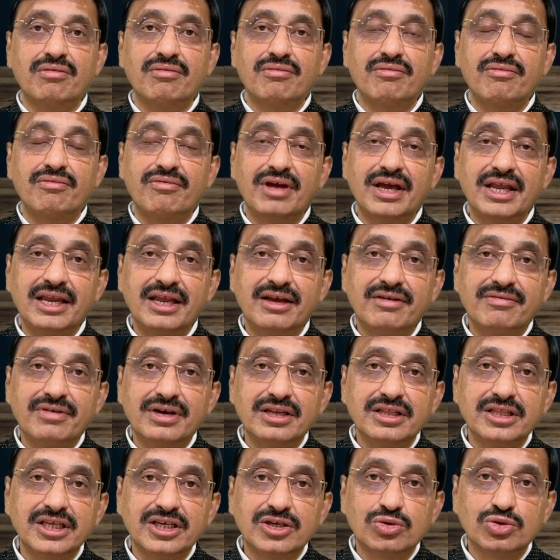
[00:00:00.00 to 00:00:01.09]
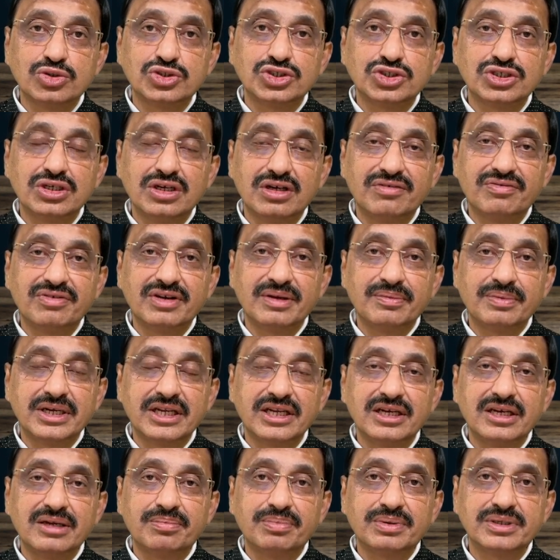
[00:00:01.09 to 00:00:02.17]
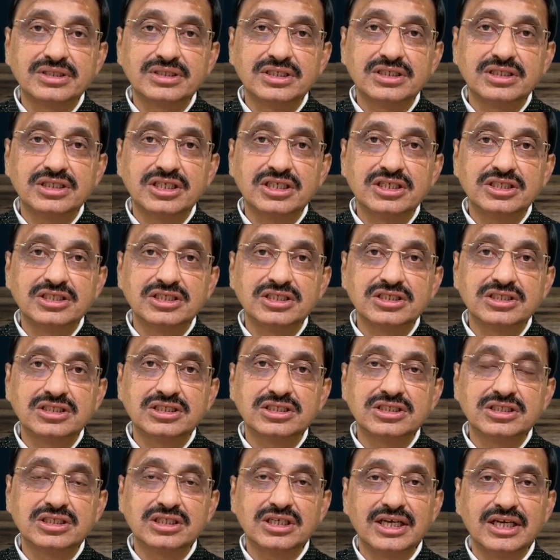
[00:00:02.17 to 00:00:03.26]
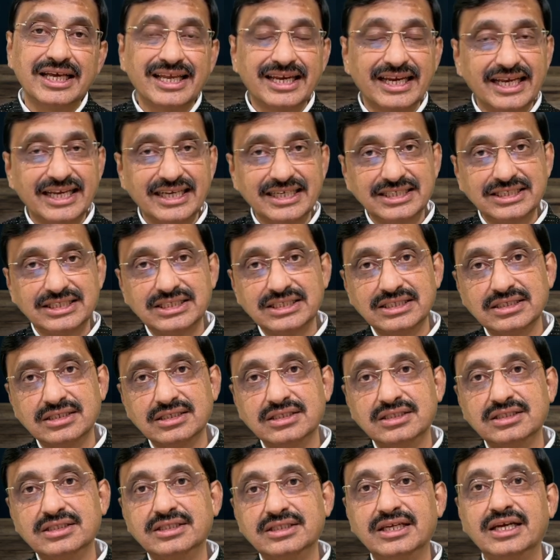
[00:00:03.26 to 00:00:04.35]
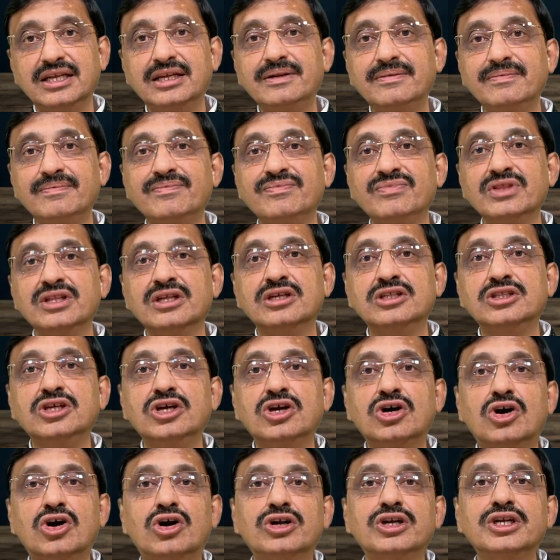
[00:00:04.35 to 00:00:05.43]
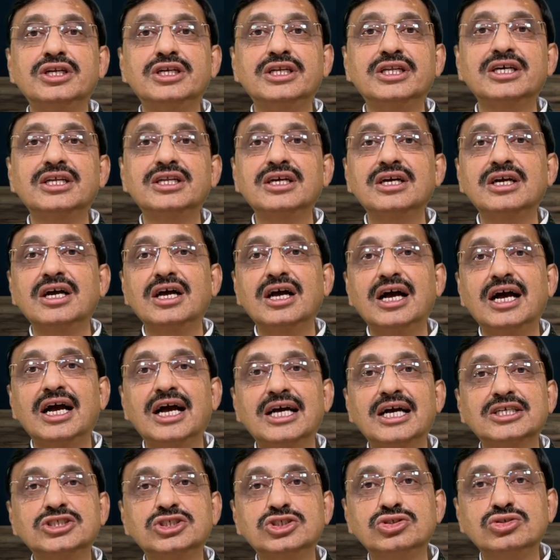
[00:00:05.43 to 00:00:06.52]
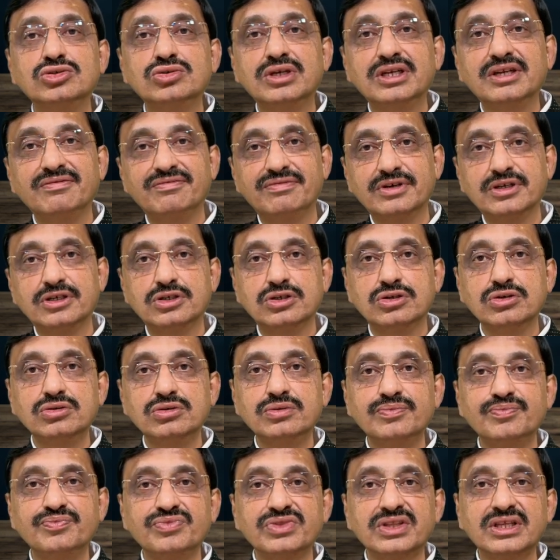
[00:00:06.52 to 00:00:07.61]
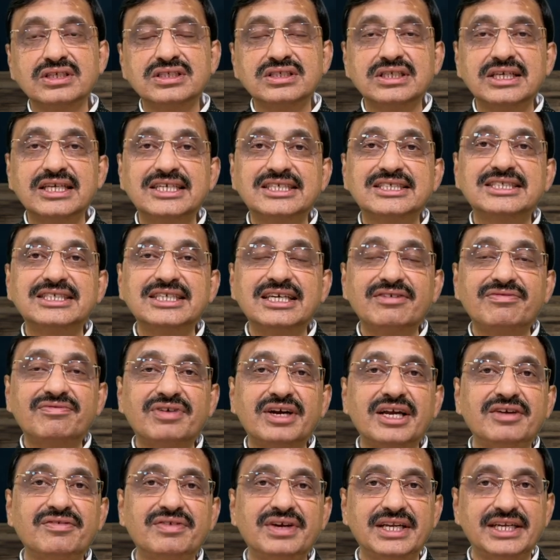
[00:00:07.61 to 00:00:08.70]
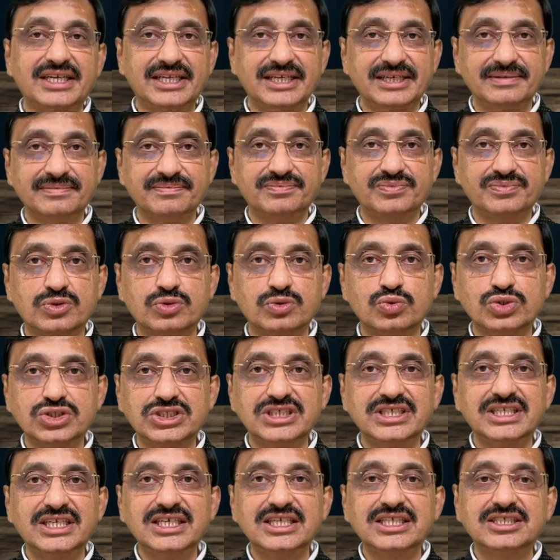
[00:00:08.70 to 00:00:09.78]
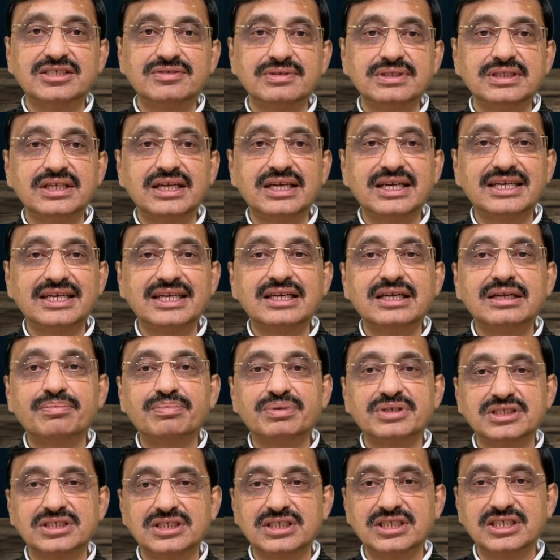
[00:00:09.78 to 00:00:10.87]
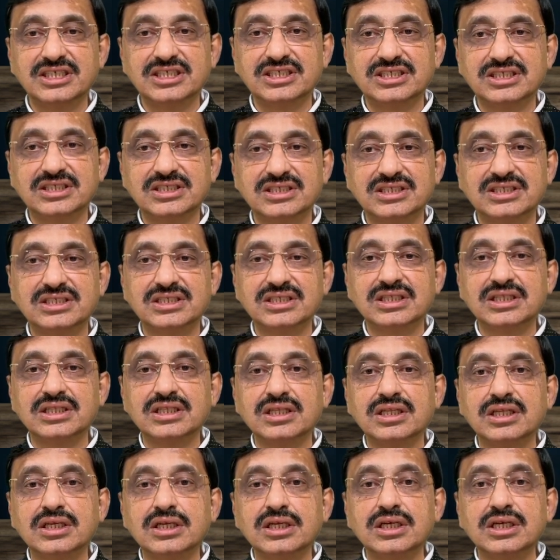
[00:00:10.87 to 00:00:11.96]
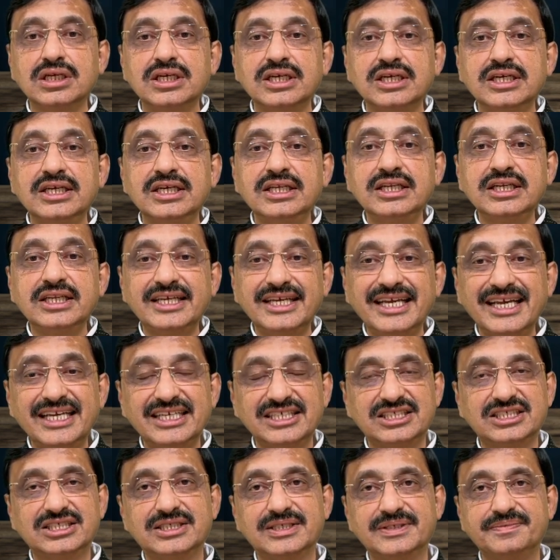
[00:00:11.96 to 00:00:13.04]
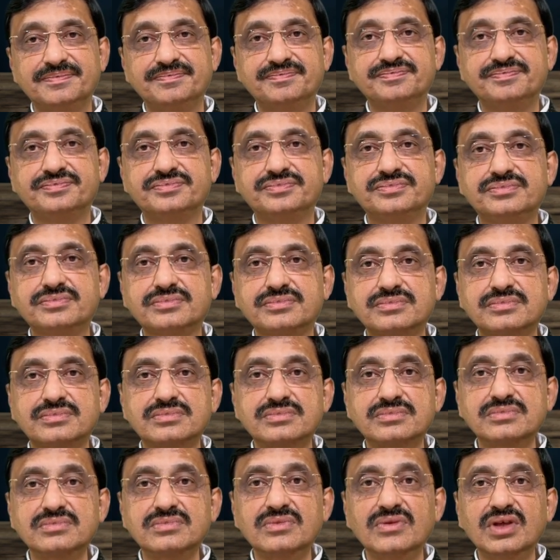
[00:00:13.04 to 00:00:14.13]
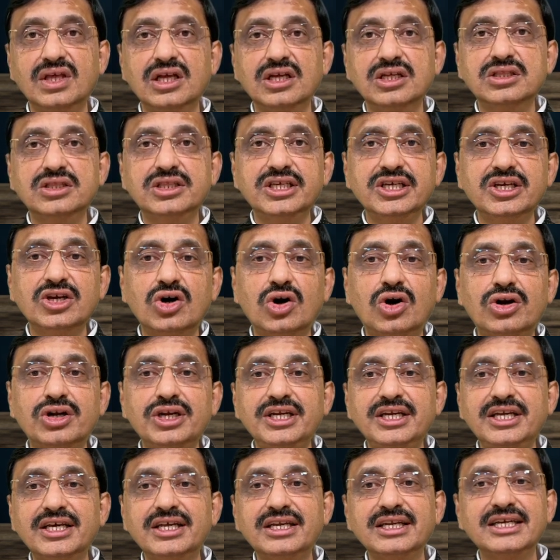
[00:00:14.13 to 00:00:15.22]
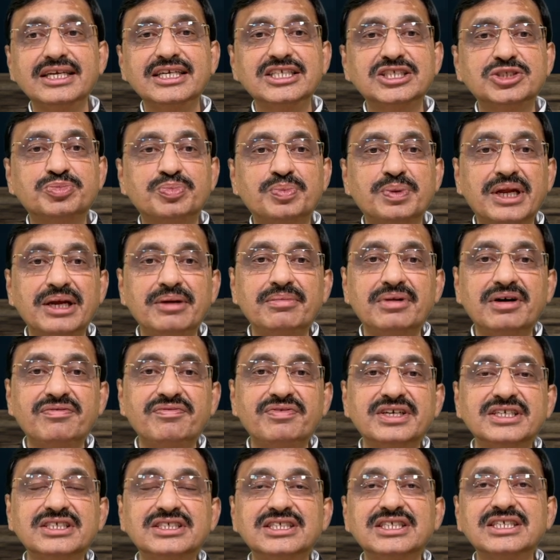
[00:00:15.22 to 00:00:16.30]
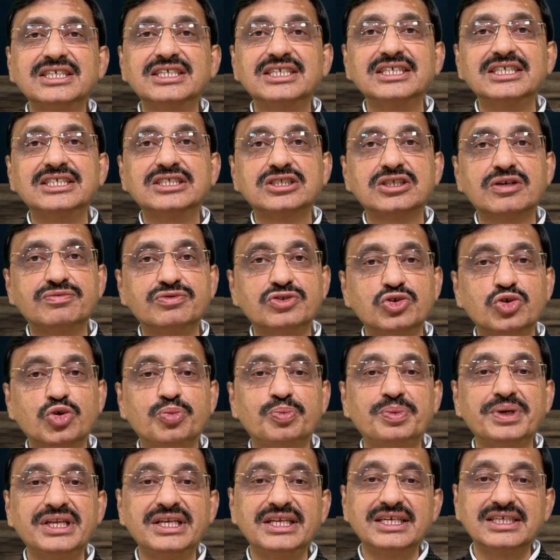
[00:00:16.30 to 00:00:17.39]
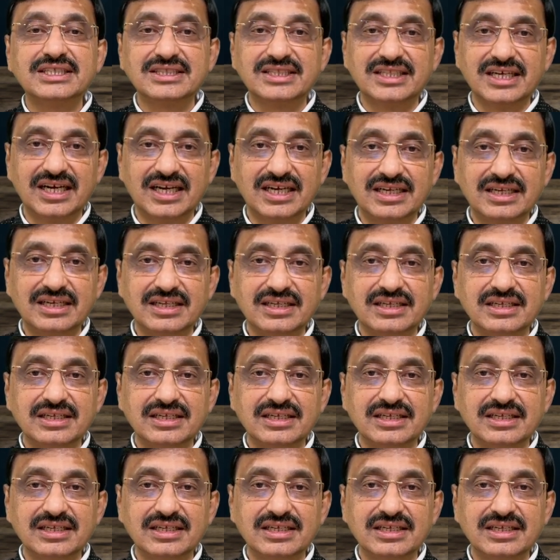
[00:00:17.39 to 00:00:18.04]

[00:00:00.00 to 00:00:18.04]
Whenever the question of written representations arise, then the auditor has to refer to SA 580, which deals with written representations. In case the auditor is prima facie is of the opinion that